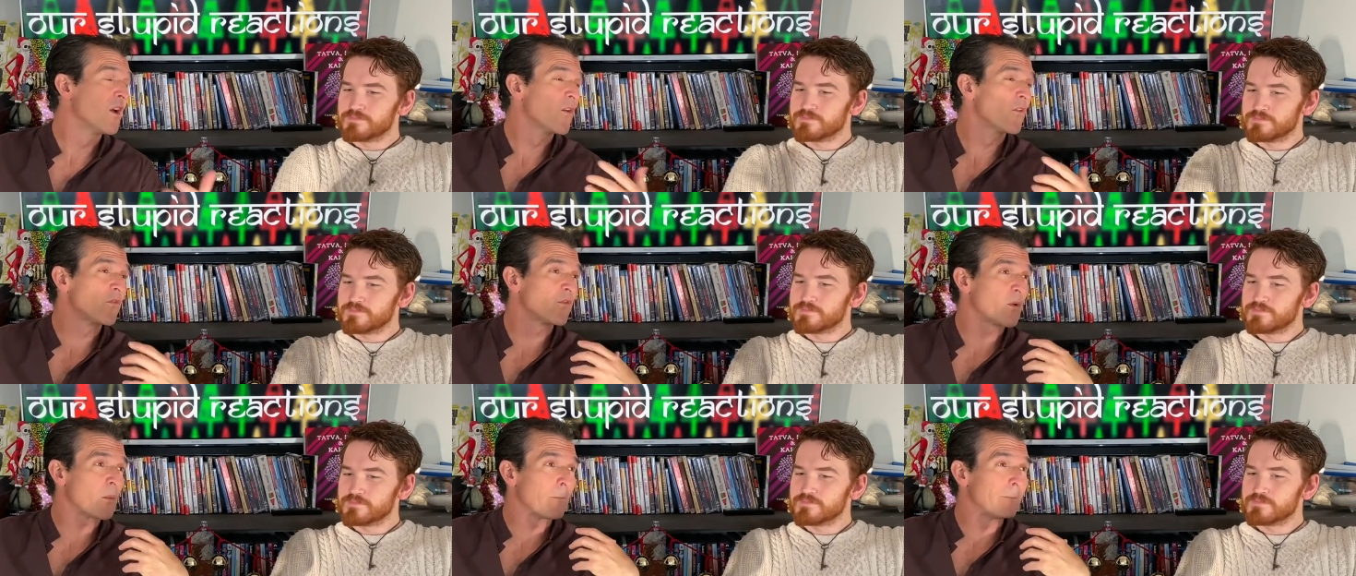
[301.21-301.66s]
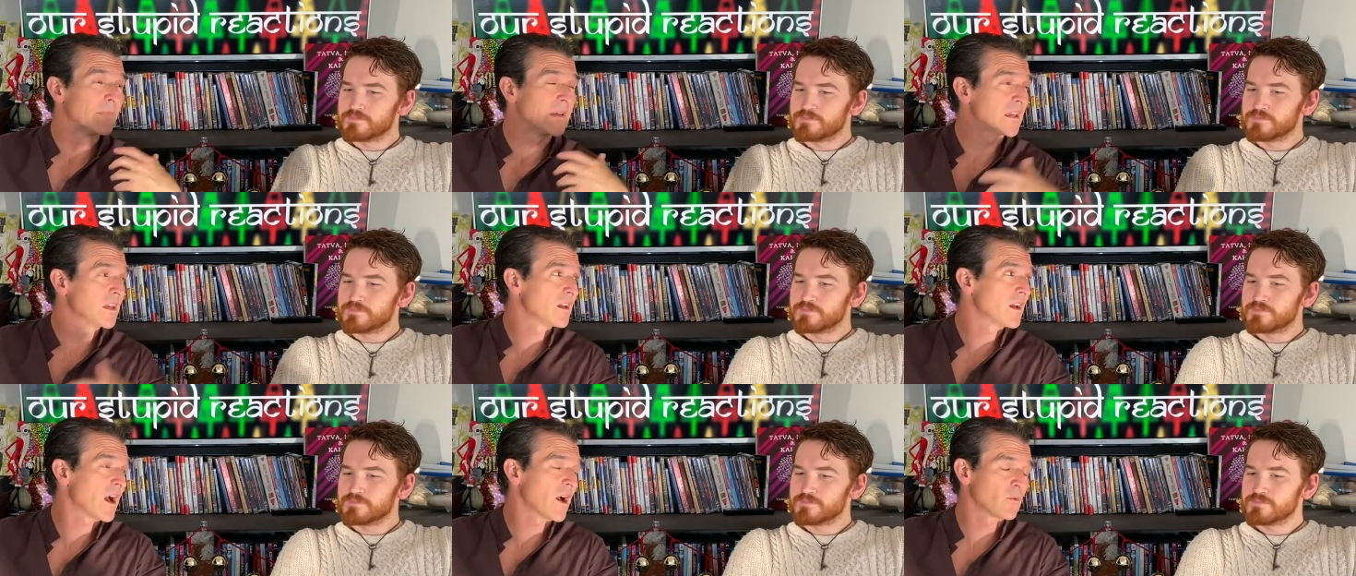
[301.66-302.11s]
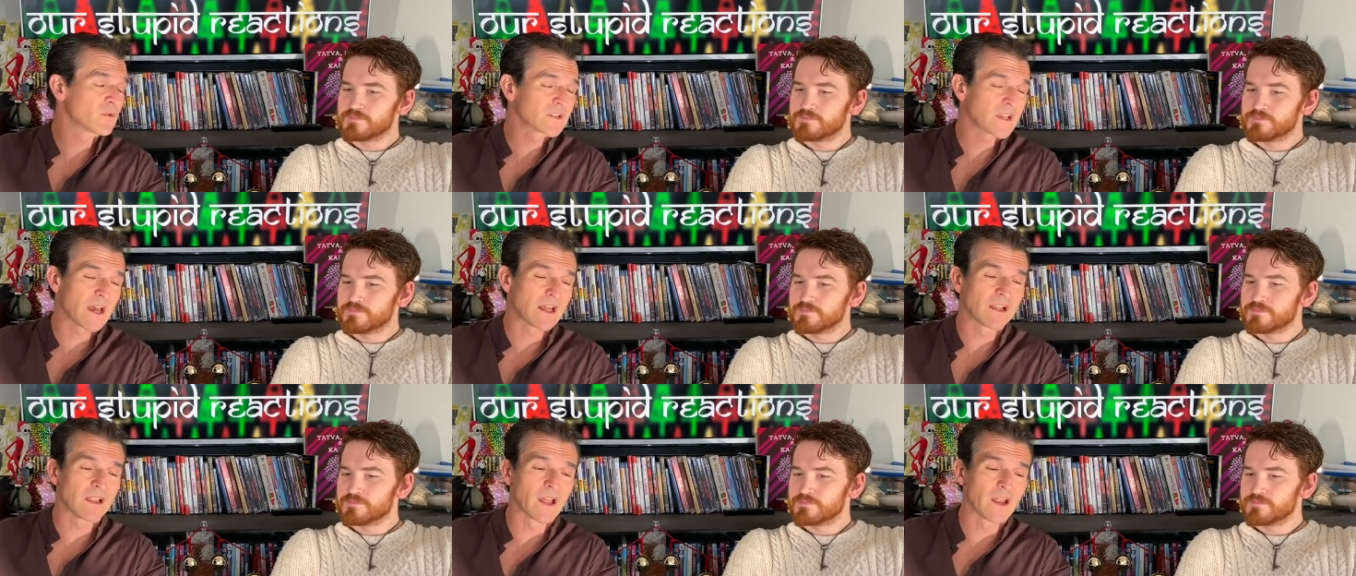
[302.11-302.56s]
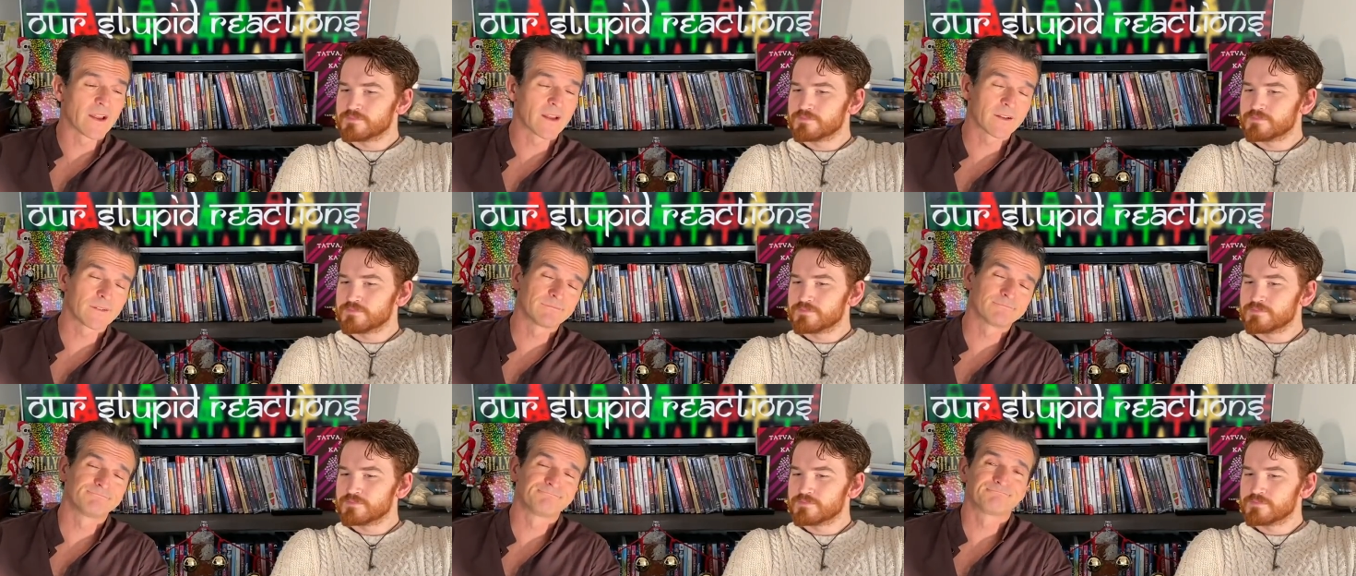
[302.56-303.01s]
Speaker 1: For me, I was kind of
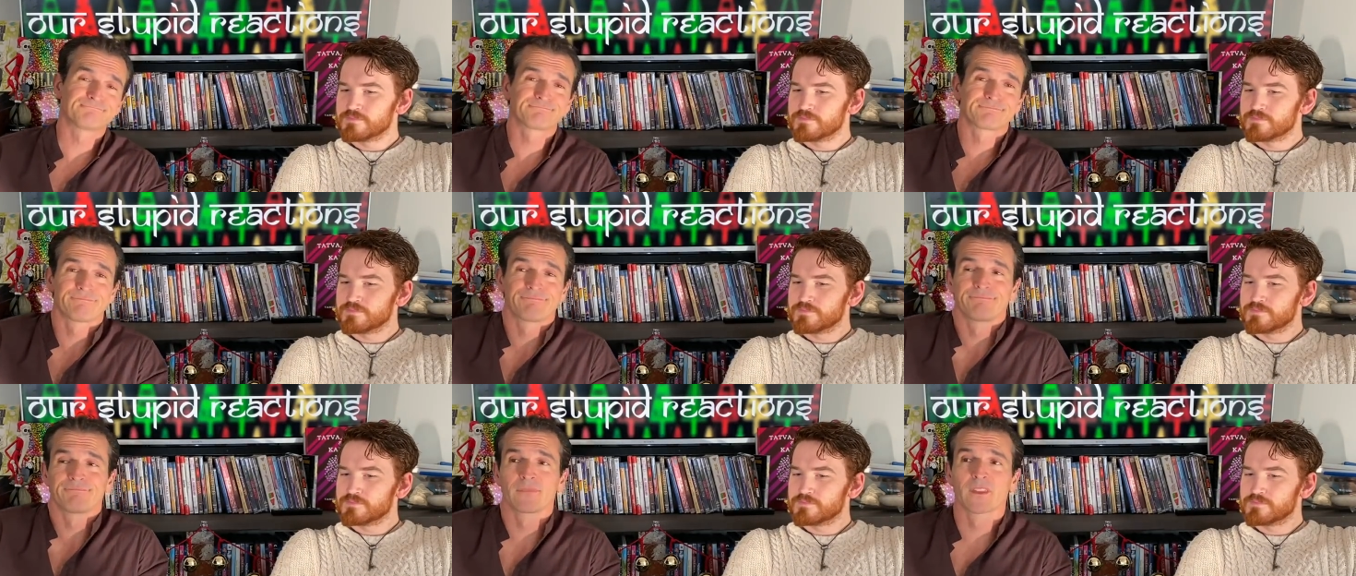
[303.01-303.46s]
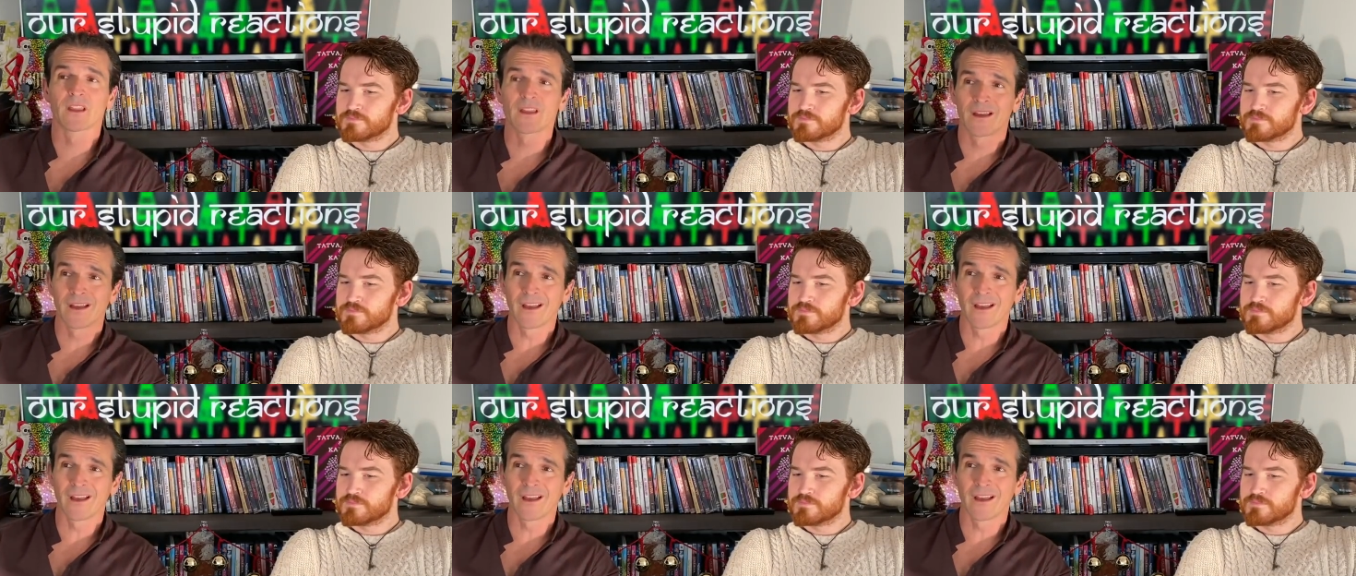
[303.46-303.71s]
like,